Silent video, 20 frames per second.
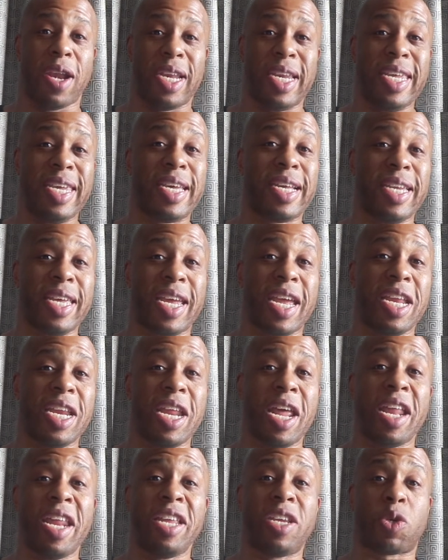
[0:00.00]
legally getting
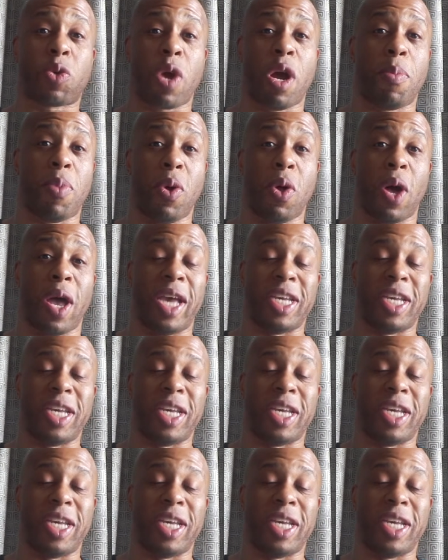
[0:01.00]
in any trouble,